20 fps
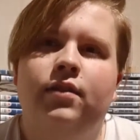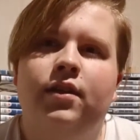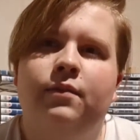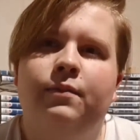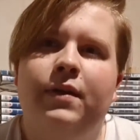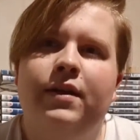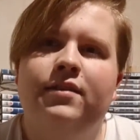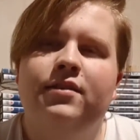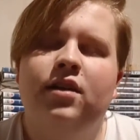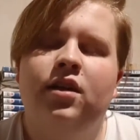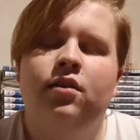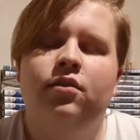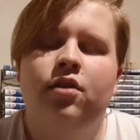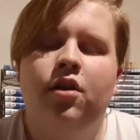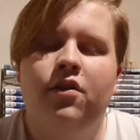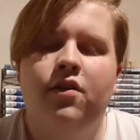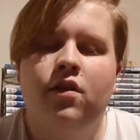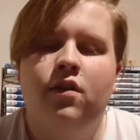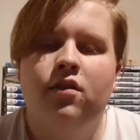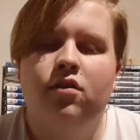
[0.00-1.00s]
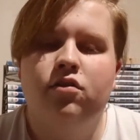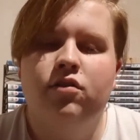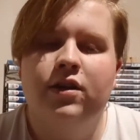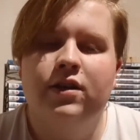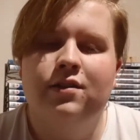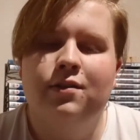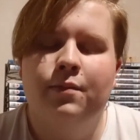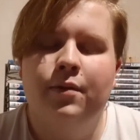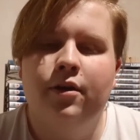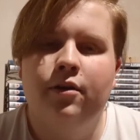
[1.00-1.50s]
basically. Oh no, then there's
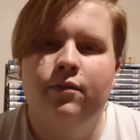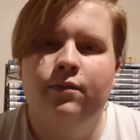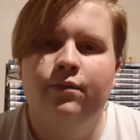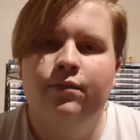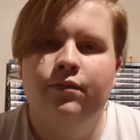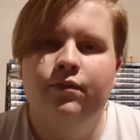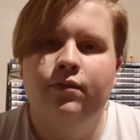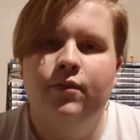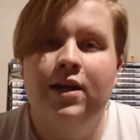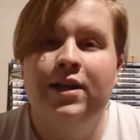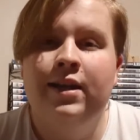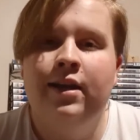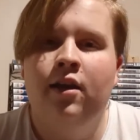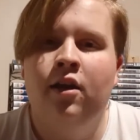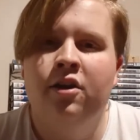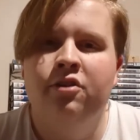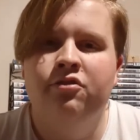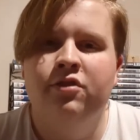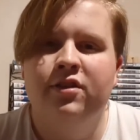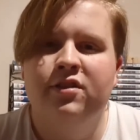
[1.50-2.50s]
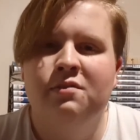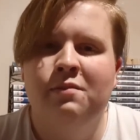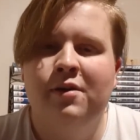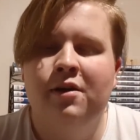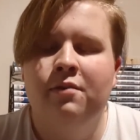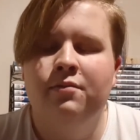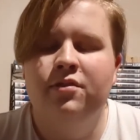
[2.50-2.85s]
Trixabelle. I didn't like Trixabelle.